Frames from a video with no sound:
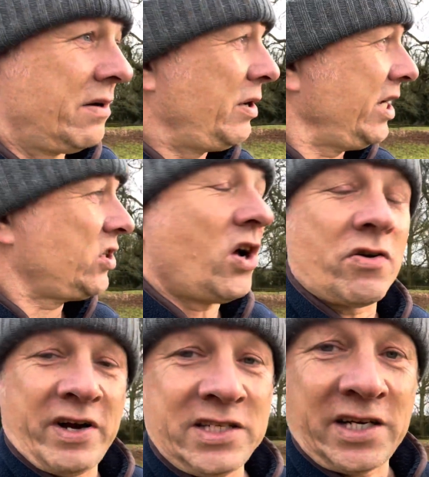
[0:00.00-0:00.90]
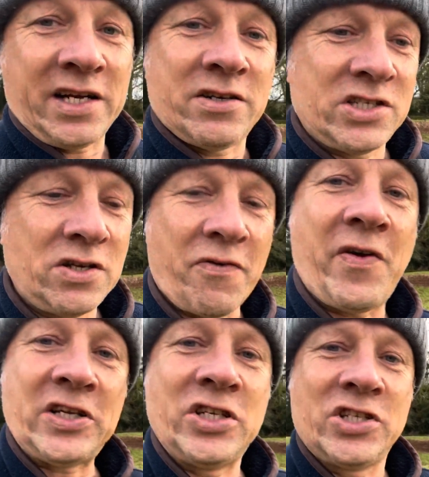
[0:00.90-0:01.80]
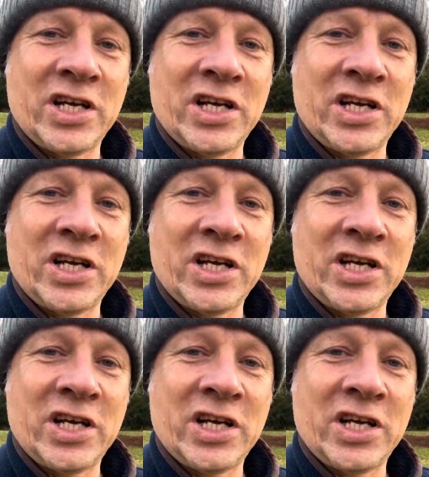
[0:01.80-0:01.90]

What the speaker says: Well, he is hungry, isn't he? Because he's not fed since